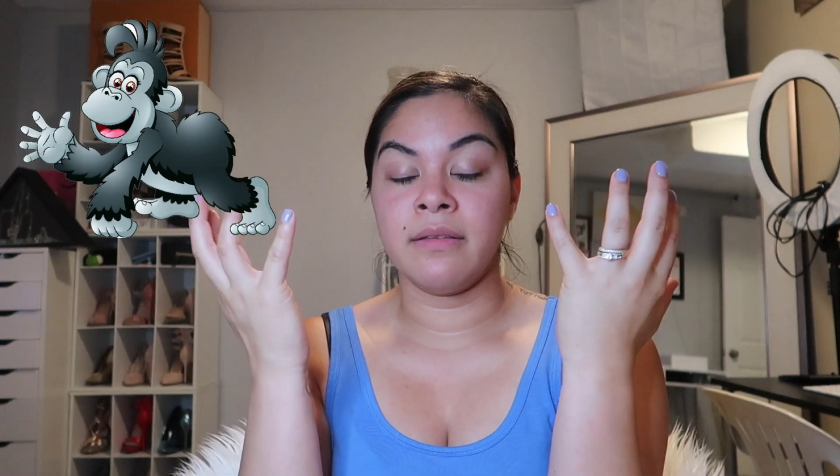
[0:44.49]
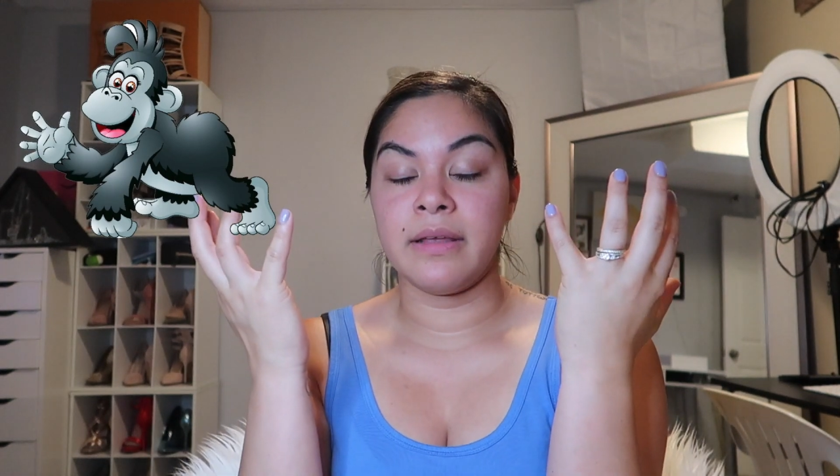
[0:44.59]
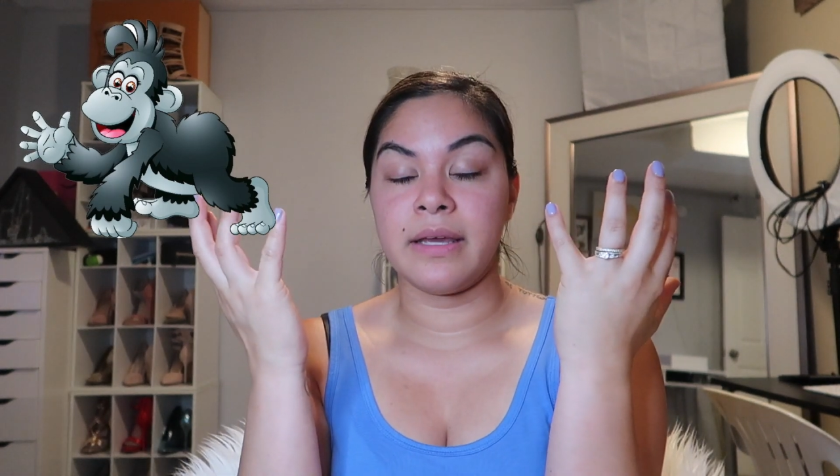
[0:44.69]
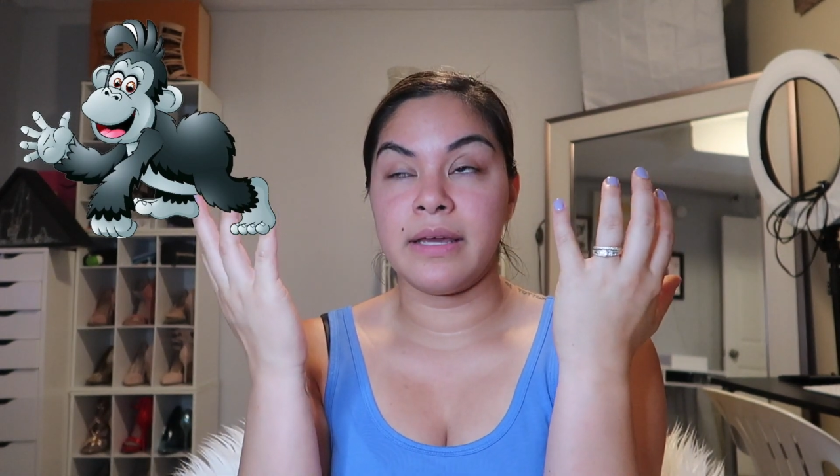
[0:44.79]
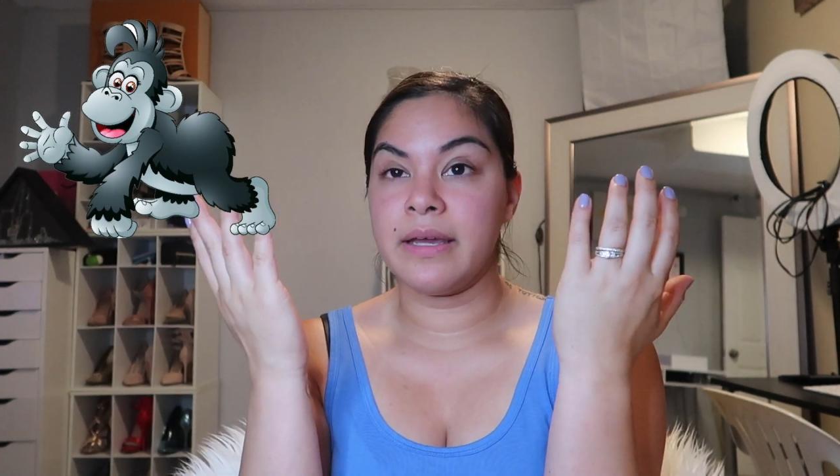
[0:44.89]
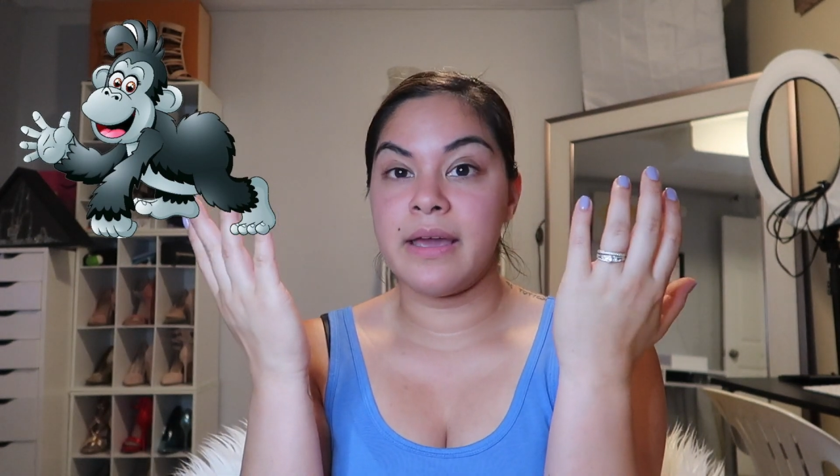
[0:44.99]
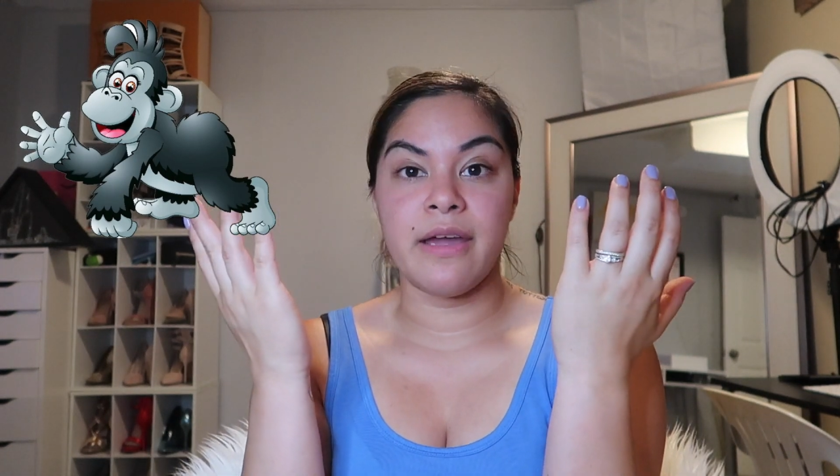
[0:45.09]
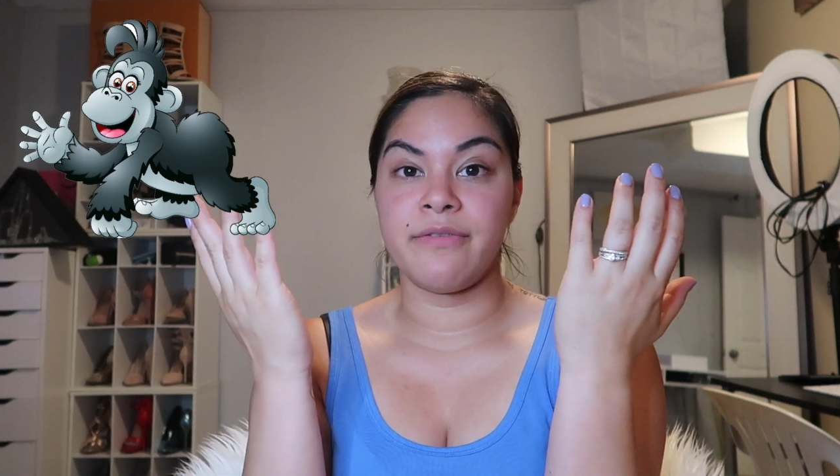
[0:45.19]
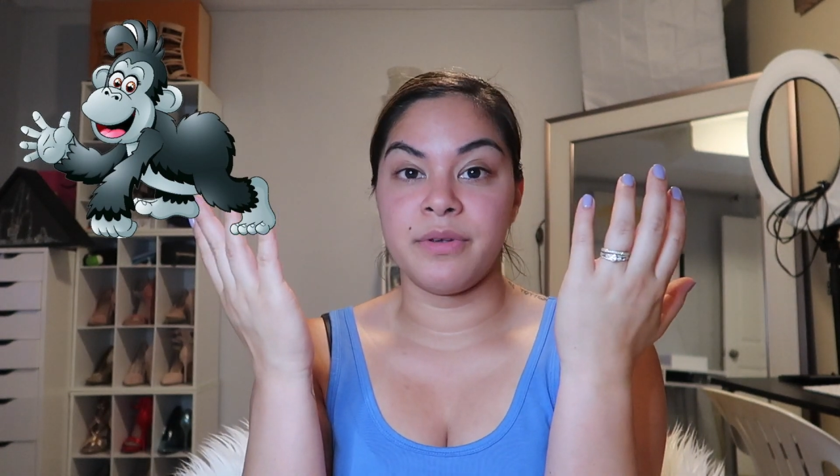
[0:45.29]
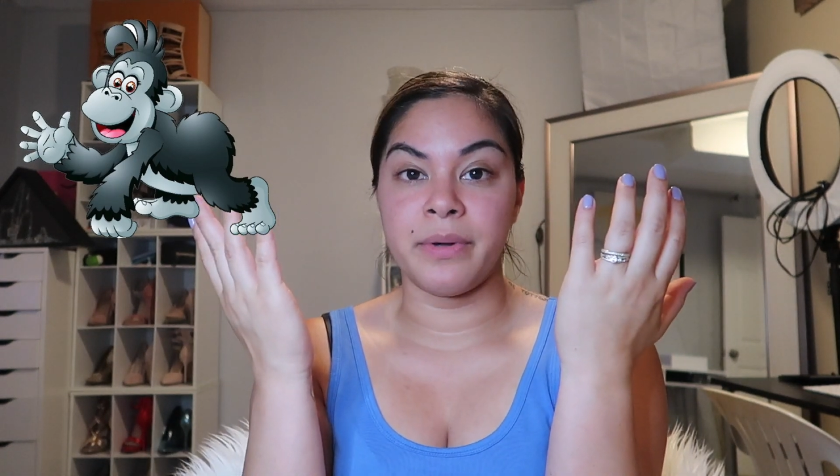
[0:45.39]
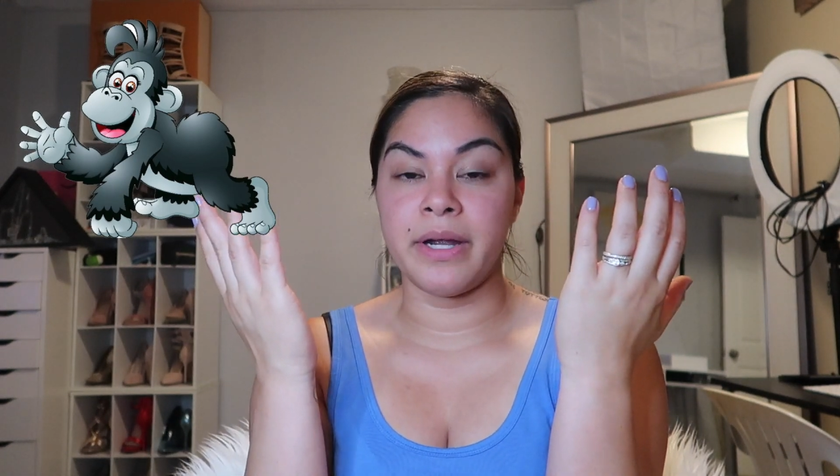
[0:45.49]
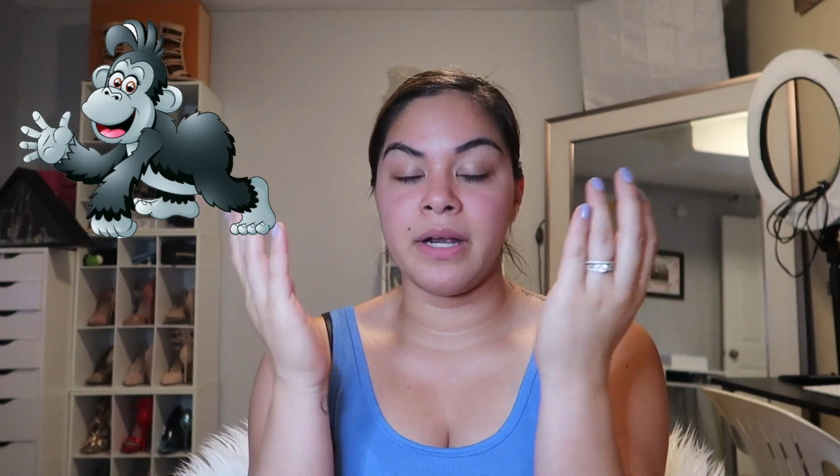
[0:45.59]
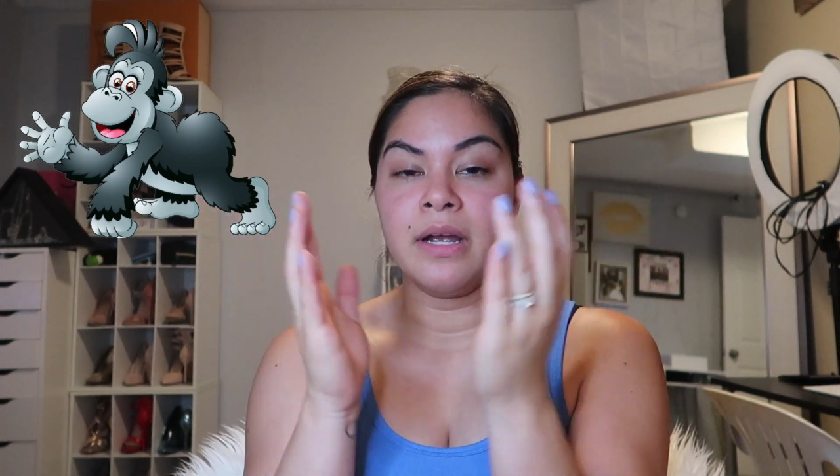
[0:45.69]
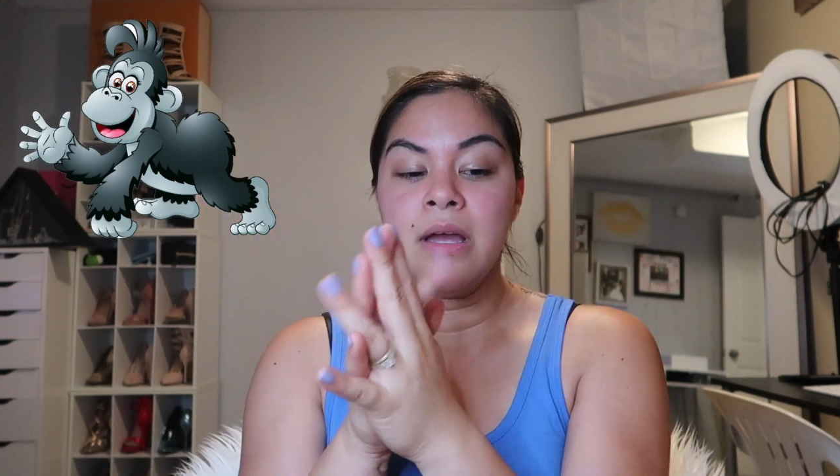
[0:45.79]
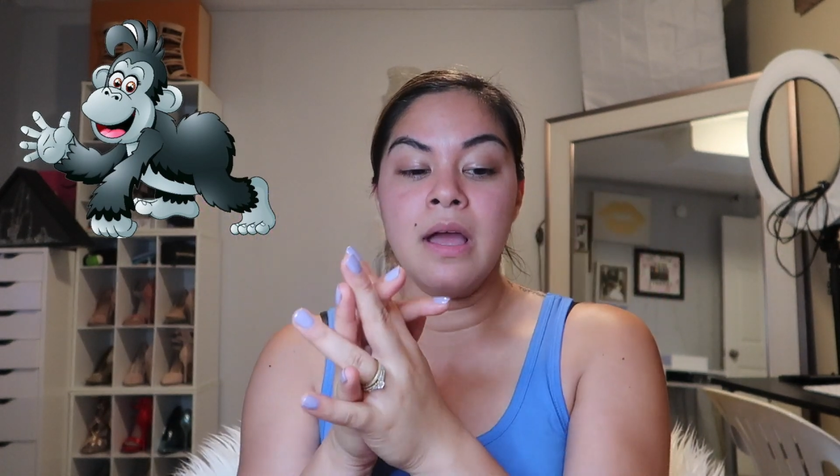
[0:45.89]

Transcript: like everywhere.